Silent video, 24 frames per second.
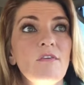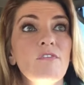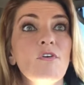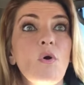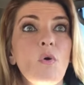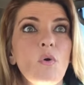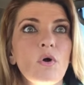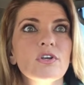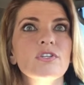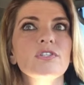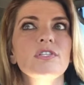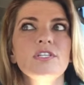Of
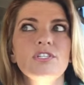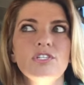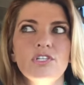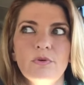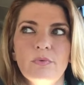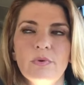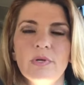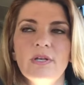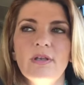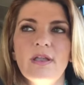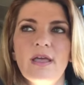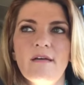course, that
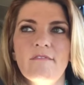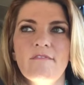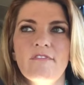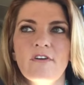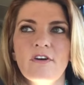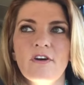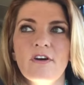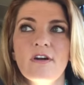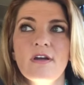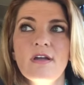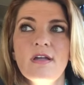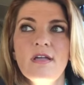you would
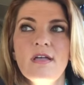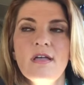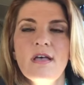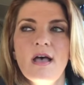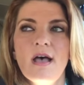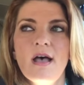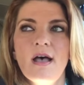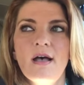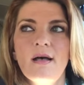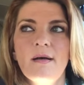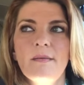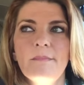never
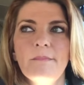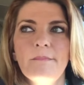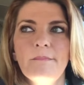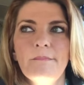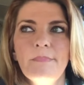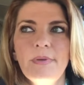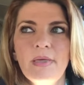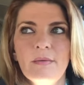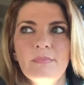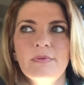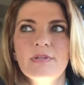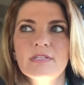
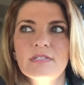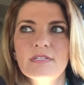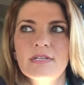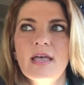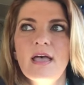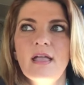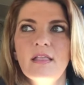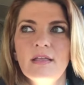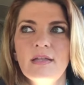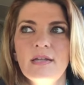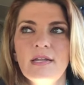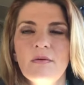be able to
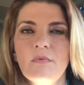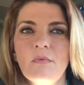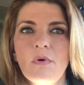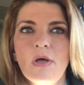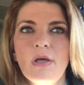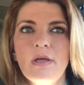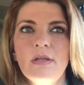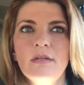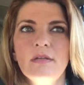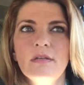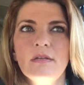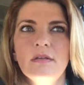tell
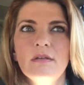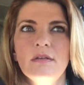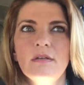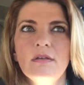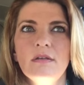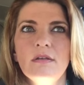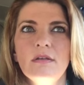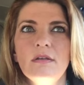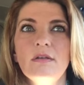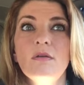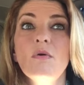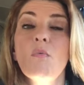anyone
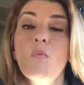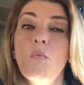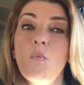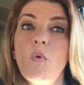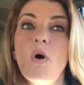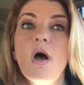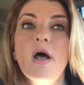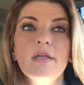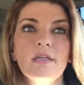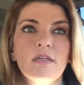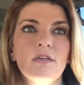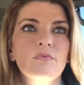
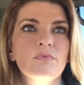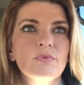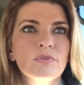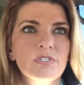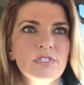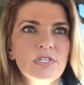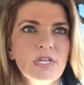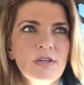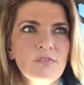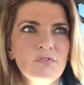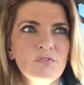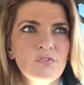what you
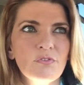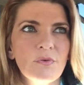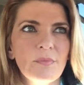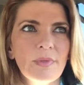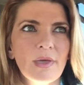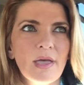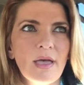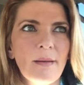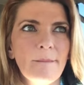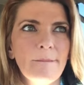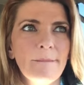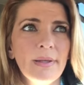received from
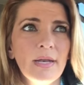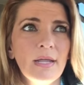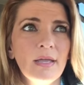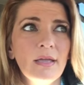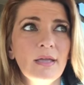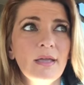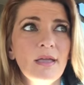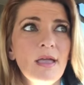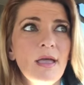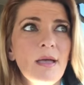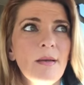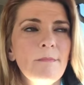the
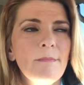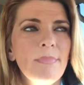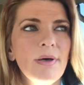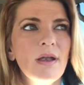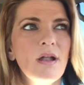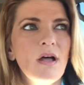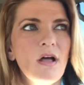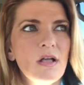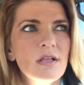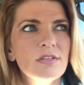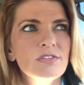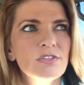company,
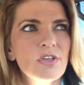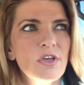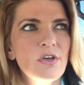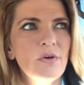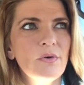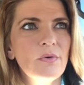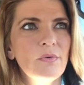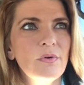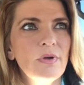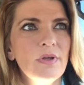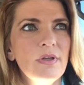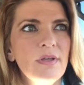but
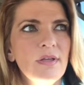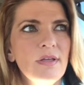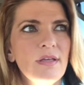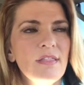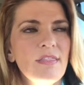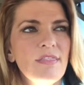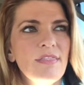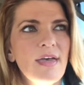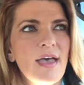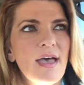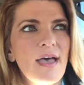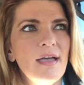also
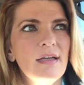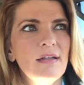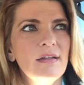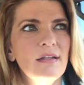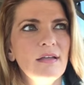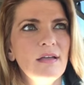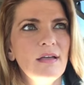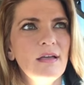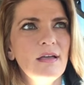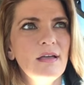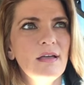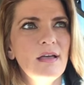that
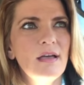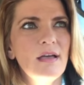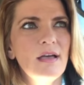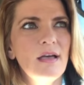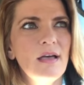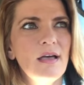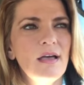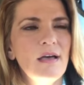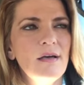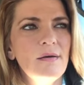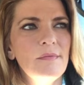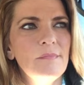
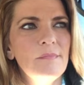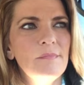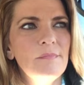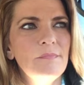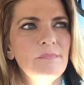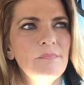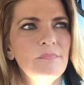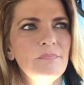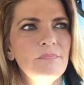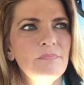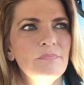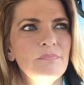
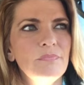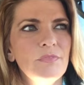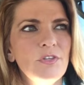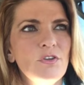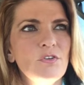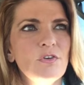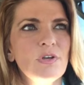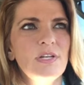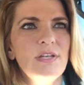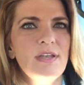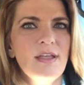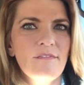
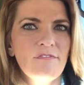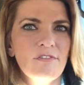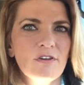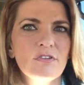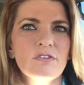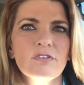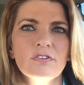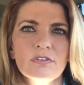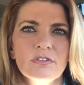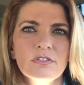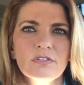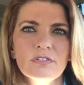you could
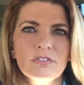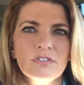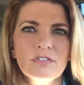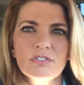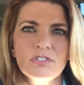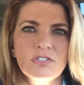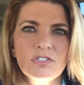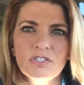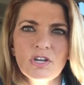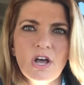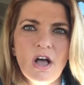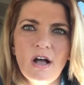never
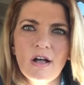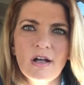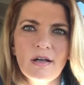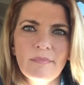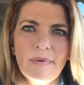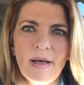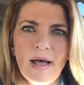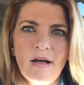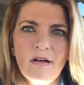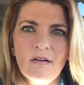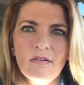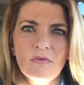talk
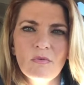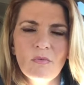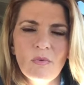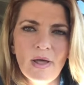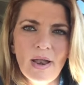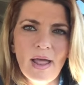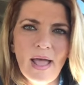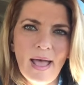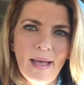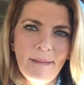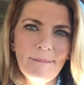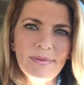about
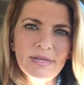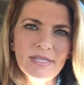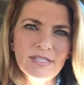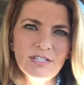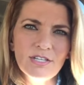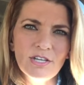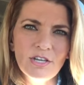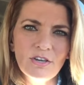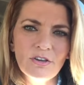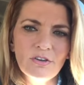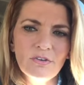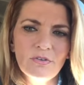what happened
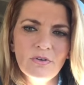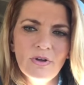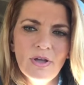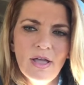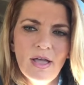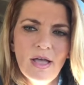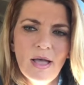to you.